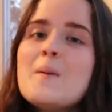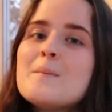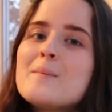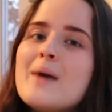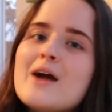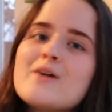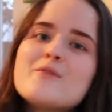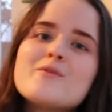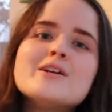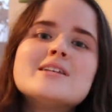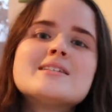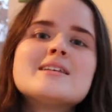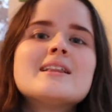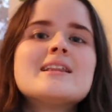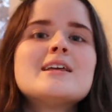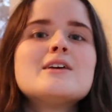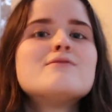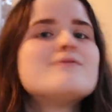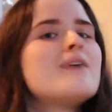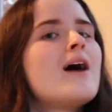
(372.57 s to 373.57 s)
But I
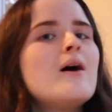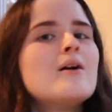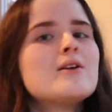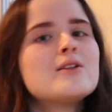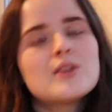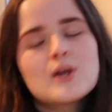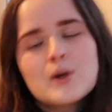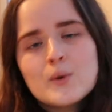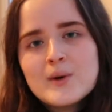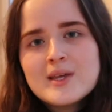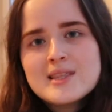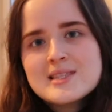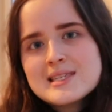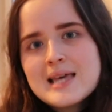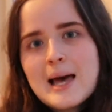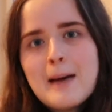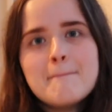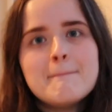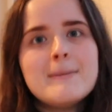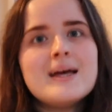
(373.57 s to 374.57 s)
recently found The Queen's
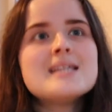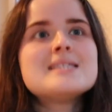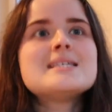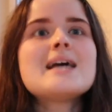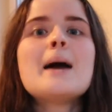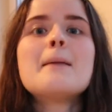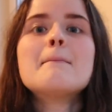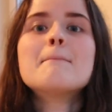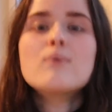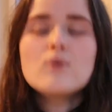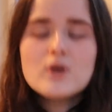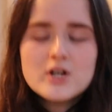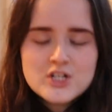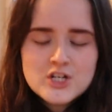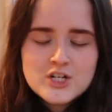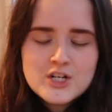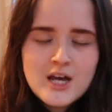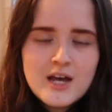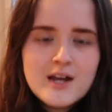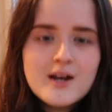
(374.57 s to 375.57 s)
Gambit and
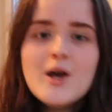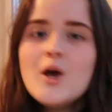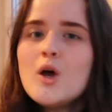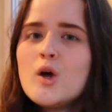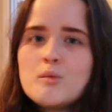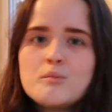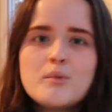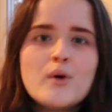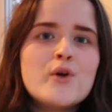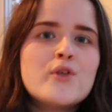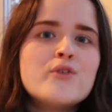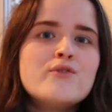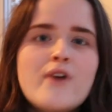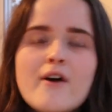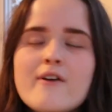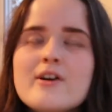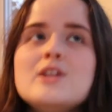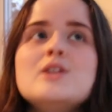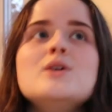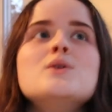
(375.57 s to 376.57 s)
Bridgerton, both
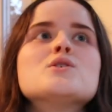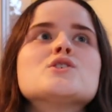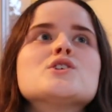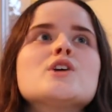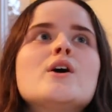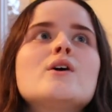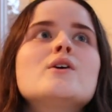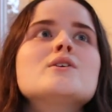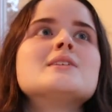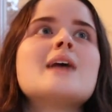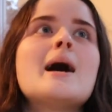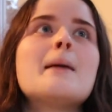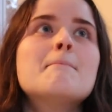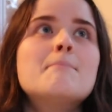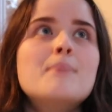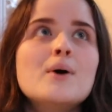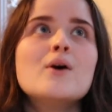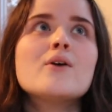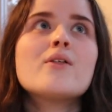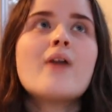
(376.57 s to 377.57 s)
very new shows and
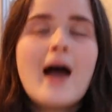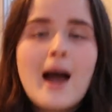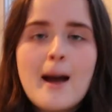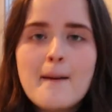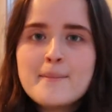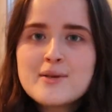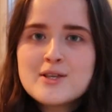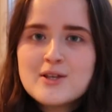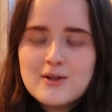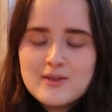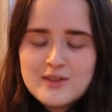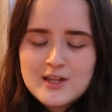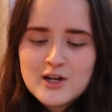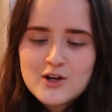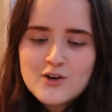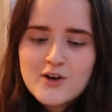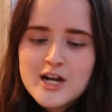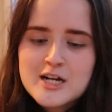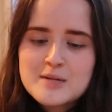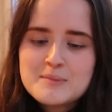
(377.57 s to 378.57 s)
both absolutely
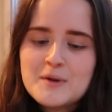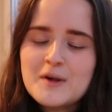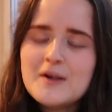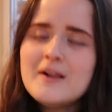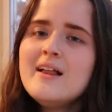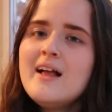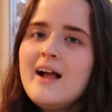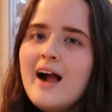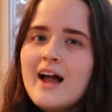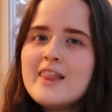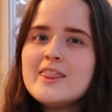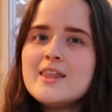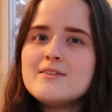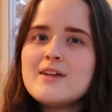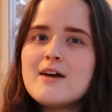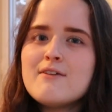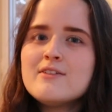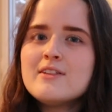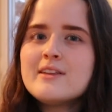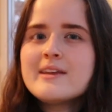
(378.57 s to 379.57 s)
incredible, and they
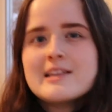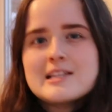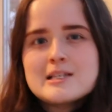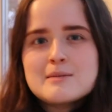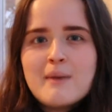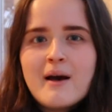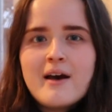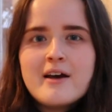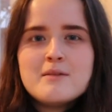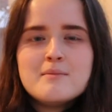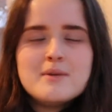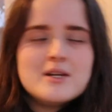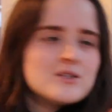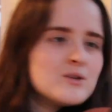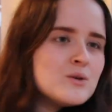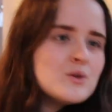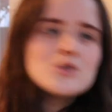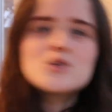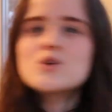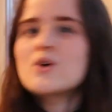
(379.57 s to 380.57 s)
definitely inspired me
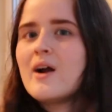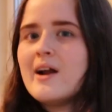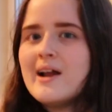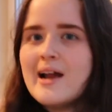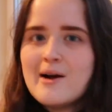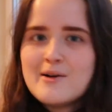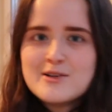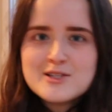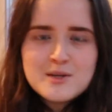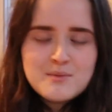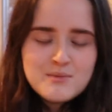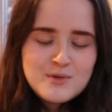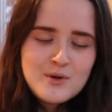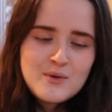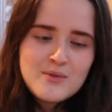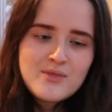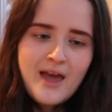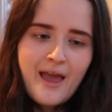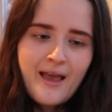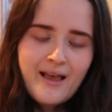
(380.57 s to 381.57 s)
to try out some new
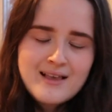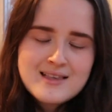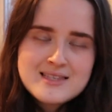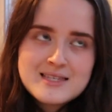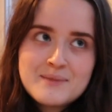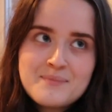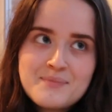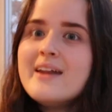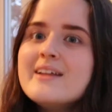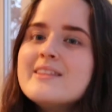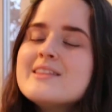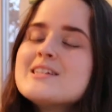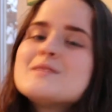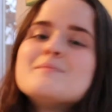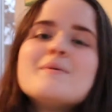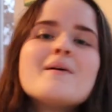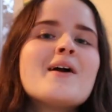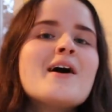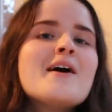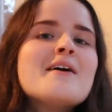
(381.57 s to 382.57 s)
things. And in the
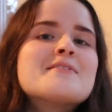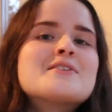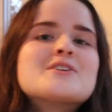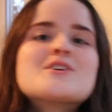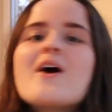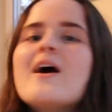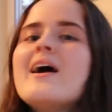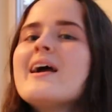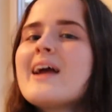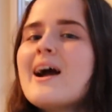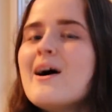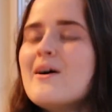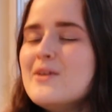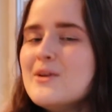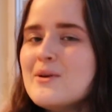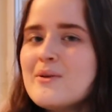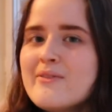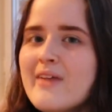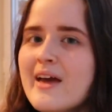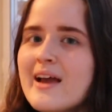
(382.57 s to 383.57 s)
spirit of trying out
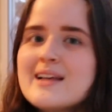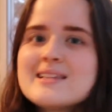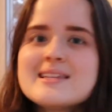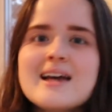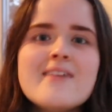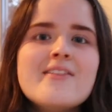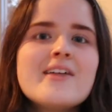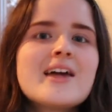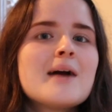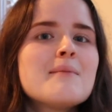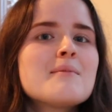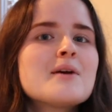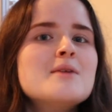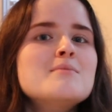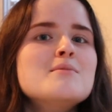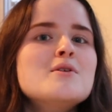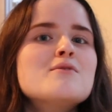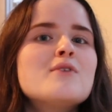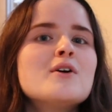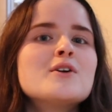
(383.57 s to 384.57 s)
new things, I think I'm going to
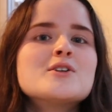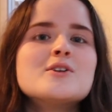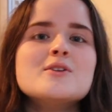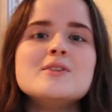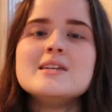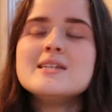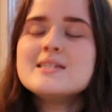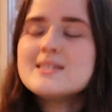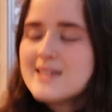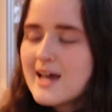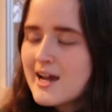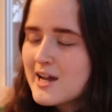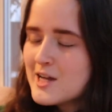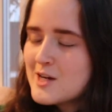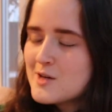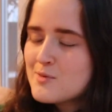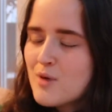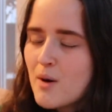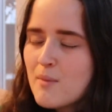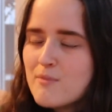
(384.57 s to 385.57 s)
move on to the
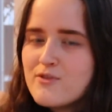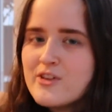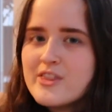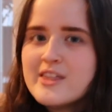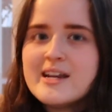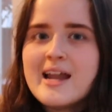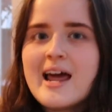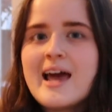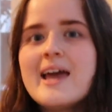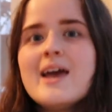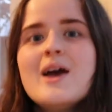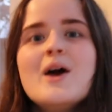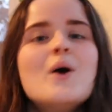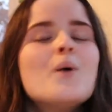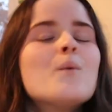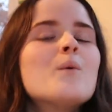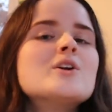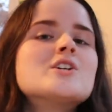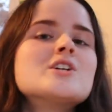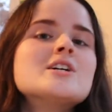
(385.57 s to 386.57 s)
second prompt for the day,
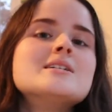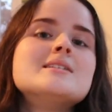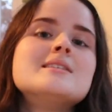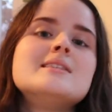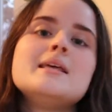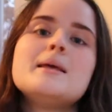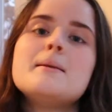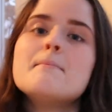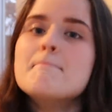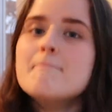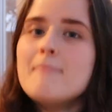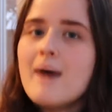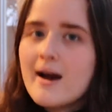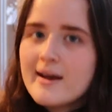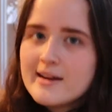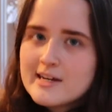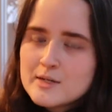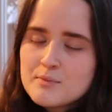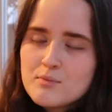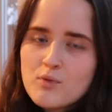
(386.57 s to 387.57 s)
which is the
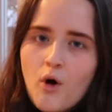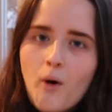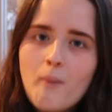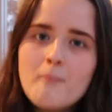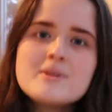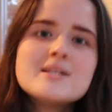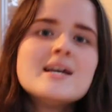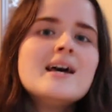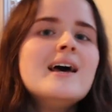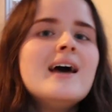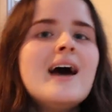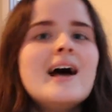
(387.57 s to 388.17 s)
mind prompt.